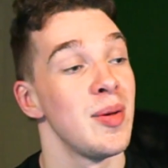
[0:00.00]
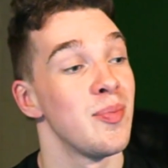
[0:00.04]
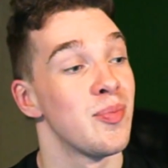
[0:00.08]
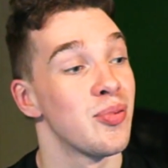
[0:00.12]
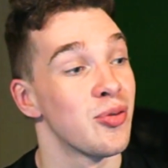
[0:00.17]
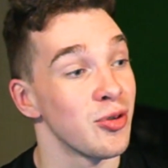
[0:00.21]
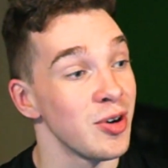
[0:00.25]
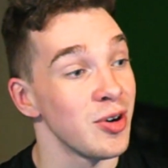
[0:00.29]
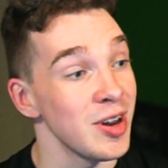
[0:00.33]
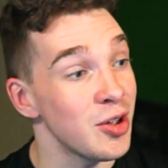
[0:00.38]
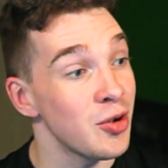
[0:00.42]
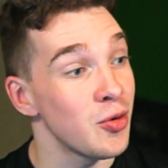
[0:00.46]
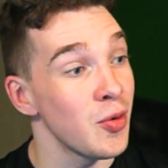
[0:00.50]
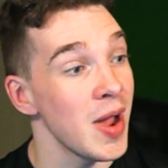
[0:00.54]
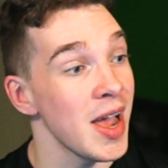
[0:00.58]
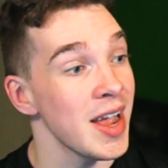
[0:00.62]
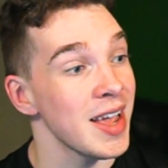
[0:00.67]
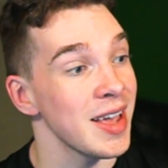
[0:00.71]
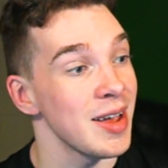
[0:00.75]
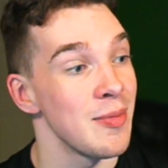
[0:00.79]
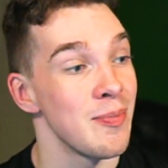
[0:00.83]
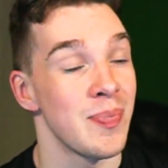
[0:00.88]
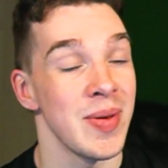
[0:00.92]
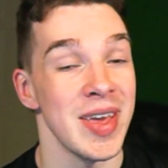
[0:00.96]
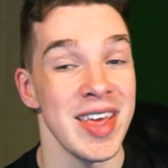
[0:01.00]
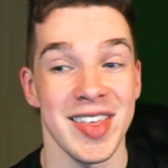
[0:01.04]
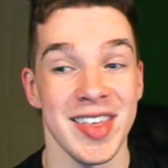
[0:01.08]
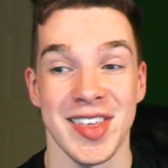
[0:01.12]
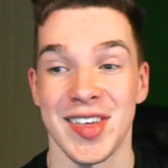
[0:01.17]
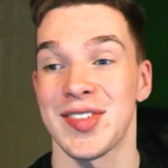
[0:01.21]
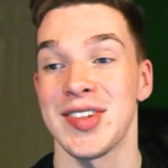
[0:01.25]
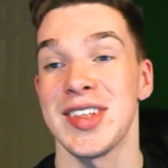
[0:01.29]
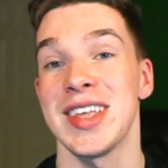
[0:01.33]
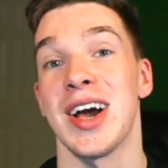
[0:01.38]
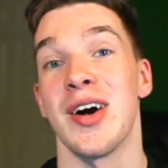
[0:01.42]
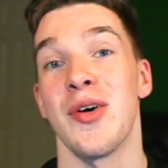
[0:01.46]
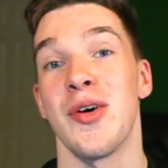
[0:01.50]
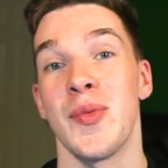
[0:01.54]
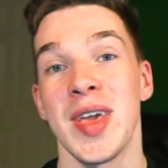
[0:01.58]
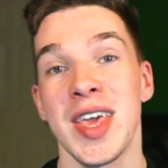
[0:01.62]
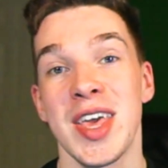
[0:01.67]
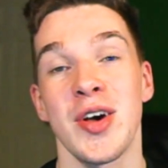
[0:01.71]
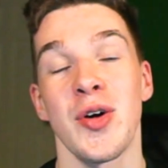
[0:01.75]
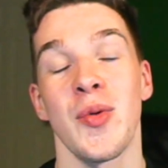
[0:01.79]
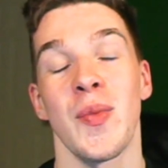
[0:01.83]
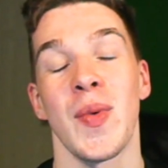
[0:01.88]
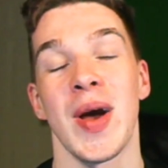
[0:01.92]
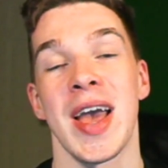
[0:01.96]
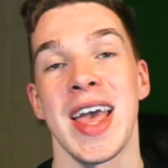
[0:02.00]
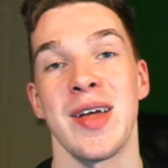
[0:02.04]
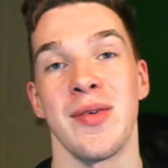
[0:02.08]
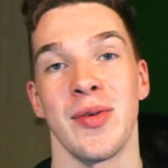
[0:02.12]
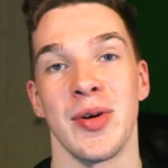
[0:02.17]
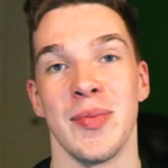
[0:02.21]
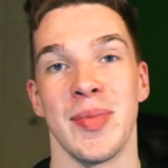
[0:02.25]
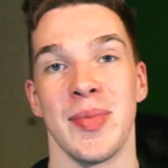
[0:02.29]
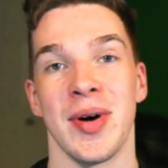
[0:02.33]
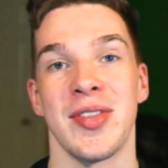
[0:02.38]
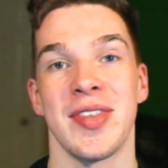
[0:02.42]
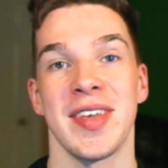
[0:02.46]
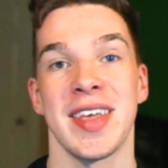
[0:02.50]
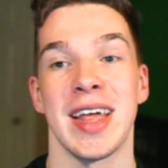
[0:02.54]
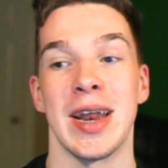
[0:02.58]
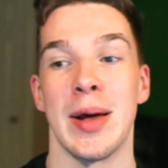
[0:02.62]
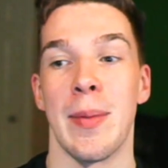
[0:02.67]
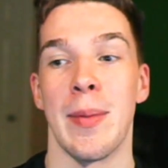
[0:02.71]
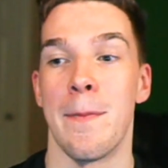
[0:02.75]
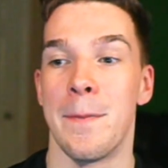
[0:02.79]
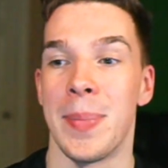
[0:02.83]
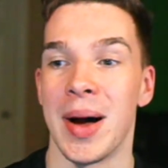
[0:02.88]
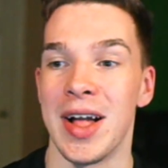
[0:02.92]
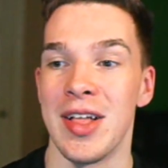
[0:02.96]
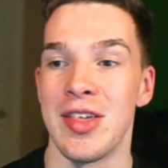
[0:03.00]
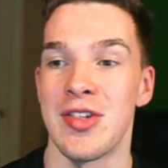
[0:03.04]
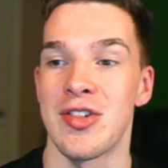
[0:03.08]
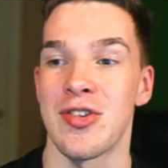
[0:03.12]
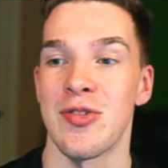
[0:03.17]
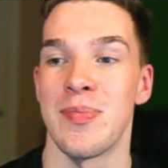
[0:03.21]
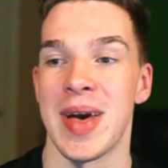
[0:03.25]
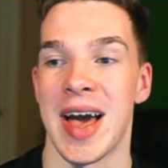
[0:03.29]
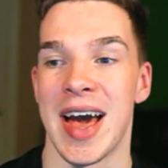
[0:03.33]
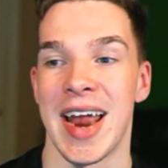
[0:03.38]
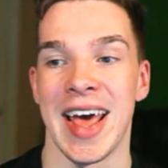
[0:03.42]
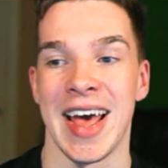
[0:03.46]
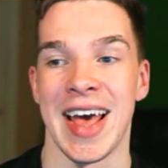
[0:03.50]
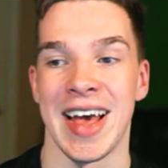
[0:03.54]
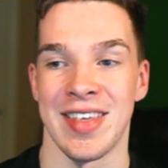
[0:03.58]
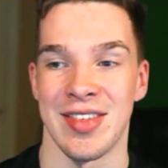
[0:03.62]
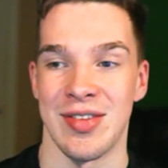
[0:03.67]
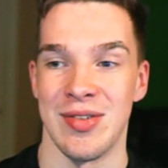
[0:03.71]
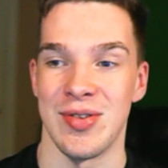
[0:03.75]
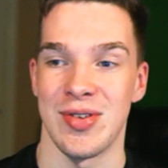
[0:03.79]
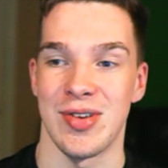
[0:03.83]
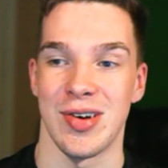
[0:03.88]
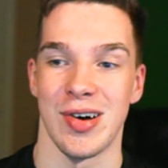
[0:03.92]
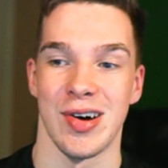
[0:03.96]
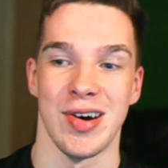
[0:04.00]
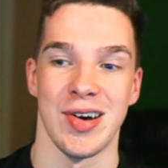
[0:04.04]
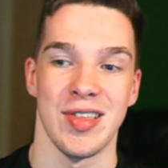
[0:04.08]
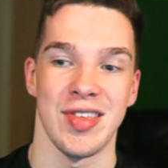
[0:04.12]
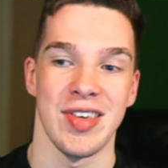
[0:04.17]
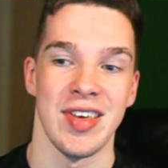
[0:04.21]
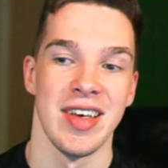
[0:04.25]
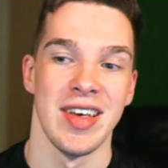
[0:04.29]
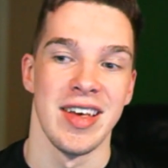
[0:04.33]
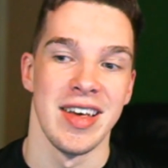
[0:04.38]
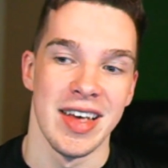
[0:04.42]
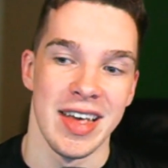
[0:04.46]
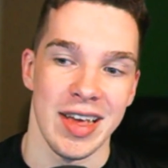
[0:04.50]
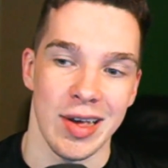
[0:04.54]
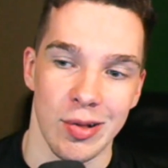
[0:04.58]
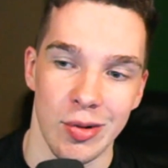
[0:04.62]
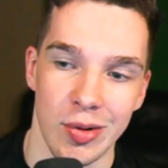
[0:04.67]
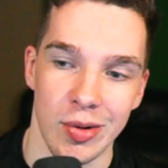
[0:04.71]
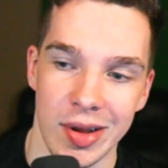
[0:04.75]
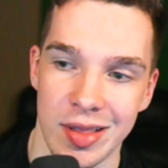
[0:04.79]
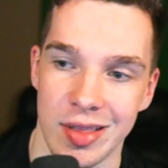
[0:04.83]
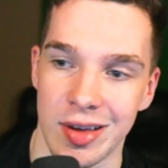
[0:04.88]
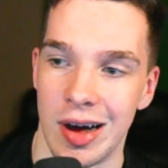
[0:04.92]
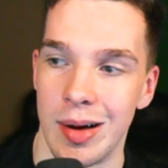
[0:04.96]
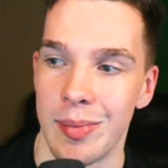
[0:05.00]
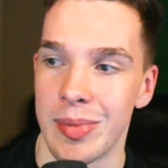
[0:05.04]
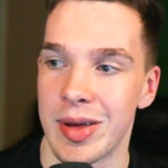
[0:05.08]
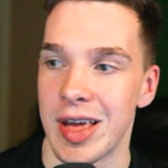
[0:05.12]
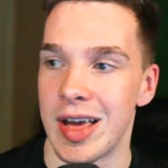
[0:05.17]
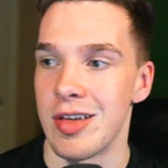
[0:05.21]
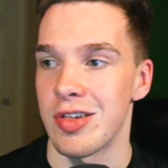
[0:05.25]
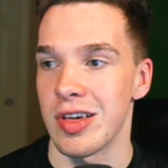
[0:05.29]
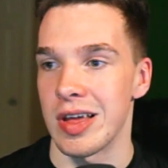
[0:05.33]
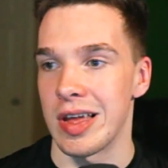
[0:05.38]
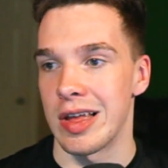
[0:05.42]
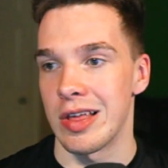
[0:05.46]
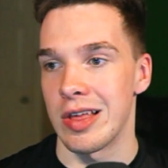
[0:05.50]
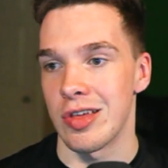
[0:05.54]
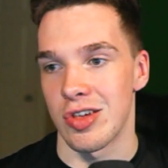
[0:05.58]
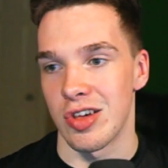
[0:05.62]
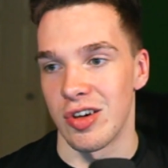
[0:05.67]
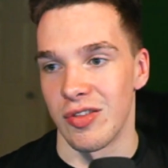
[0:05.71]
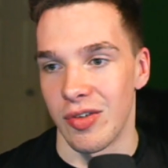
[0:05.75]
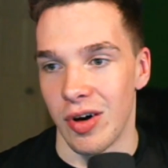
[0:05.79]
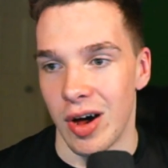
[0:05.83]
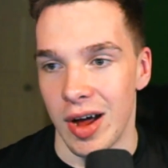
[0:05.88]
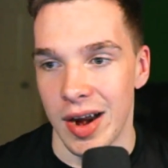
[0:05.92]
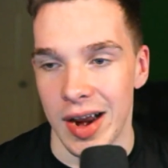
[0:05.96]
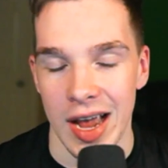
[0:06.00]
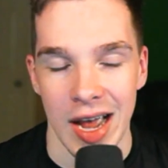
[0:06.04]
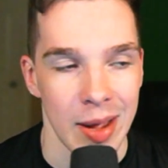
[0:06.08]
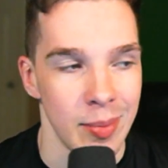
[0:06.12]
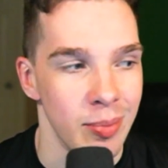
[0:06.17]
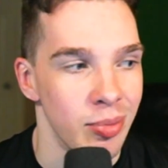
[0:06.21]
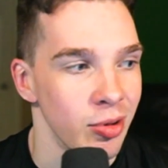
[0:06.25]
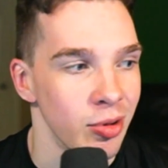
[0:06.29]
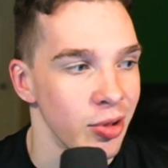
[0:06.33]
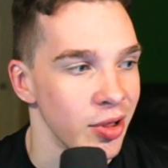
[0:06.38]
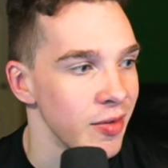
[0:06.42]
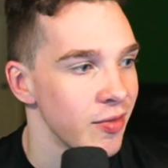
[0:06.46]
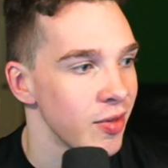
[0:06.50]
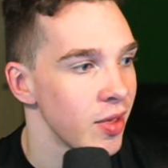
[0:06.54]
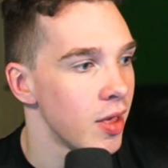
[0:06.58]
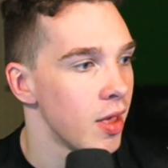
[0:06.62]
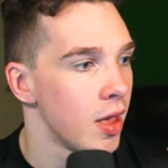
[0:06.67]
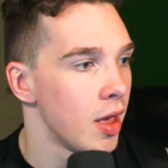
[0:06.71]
Pretty quick, basically a week away, and we're about to get a bunch of badass new cards, including Tom Kench and Shyvana, I believe.